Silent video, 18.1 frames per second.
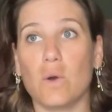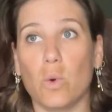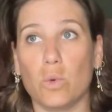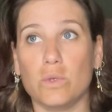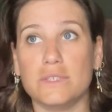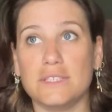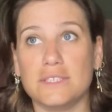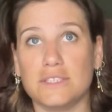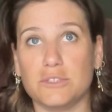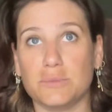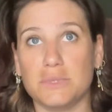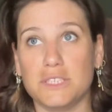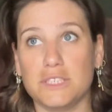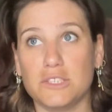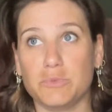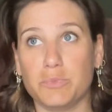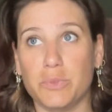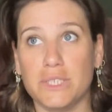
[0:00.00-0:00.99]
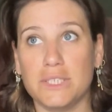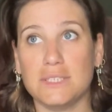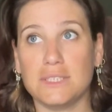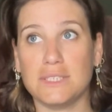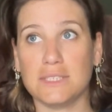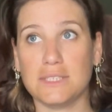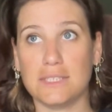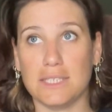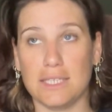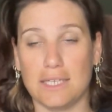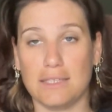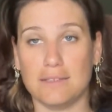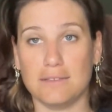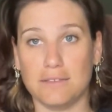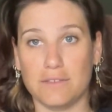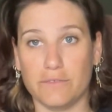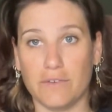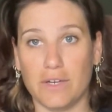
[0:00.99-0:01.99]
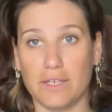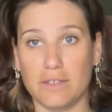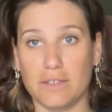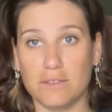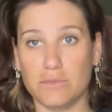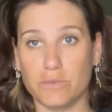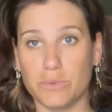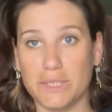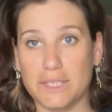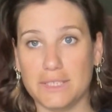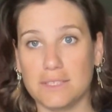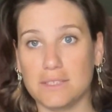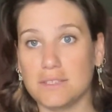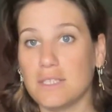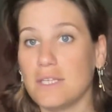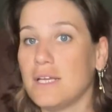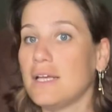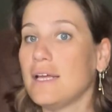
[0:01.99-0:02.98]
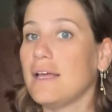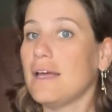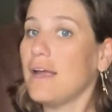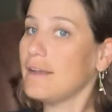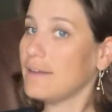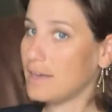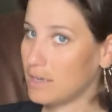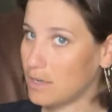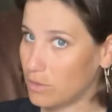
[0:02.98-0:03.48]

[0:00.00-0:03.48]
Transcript: all the intermediate sprints and the final race. And then I